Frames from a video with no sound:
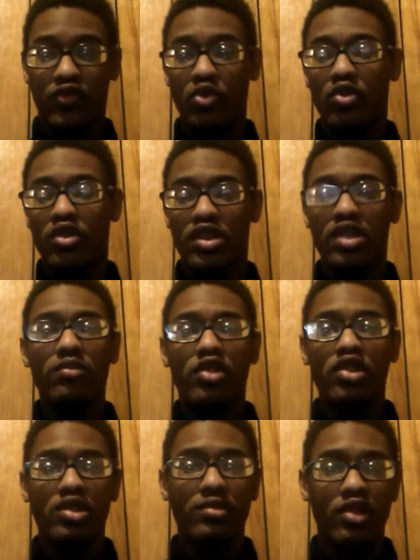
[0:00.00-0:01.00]
If you want to
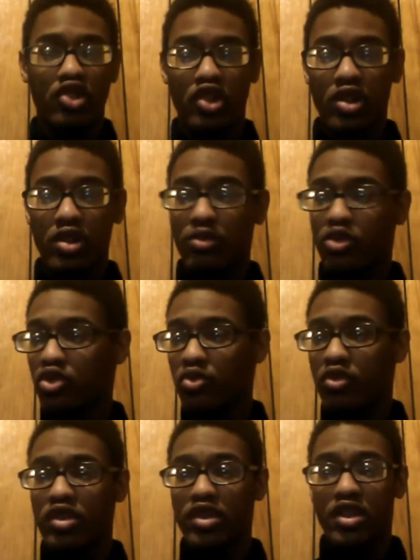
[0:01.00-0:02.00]
send money to my channel or you
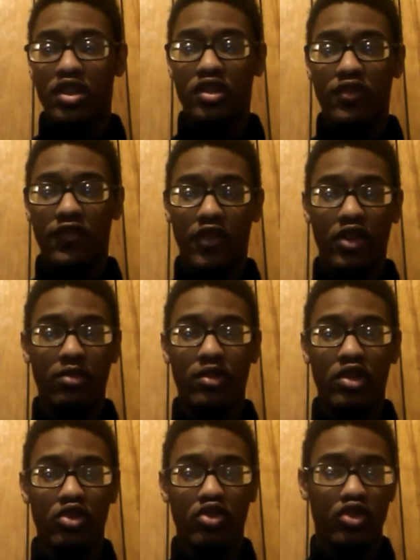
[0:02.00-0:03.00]
want to send fan
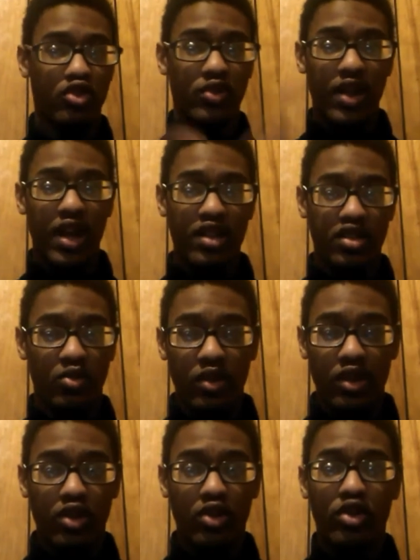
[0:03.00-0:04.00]
mail, you can do that as
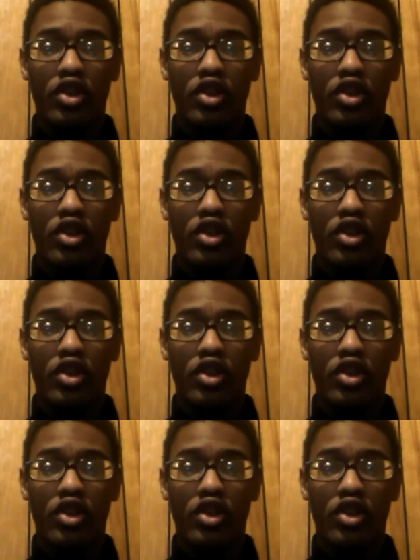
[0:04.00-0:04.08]
well.